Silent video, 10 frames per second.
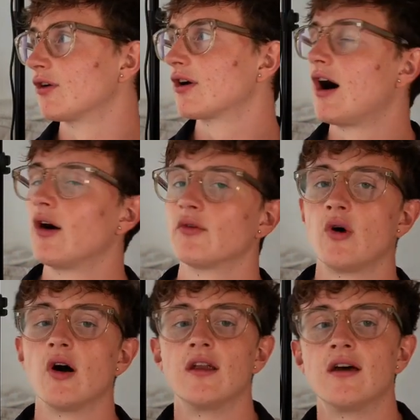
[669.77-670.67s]
count
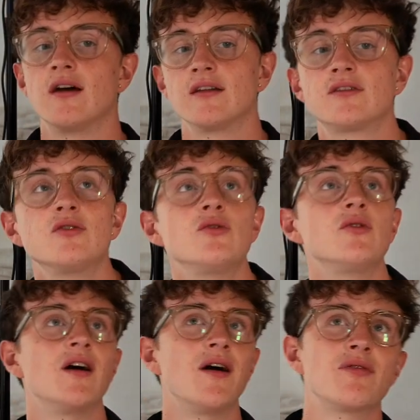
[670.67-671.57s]
1 and
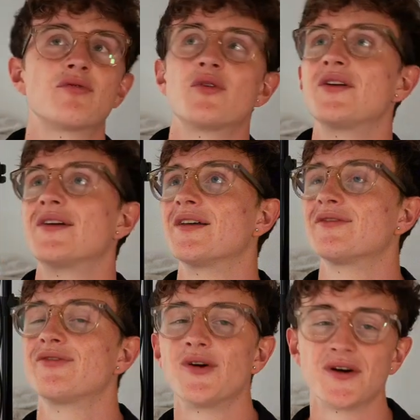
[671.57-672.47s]
2 and 3 and
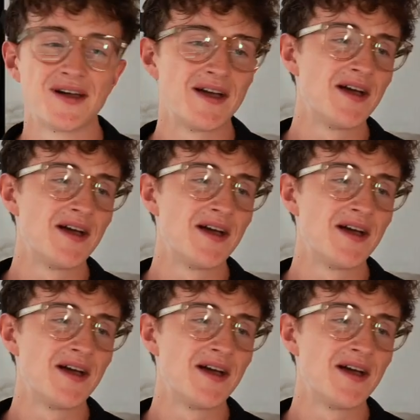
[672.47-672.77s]
4,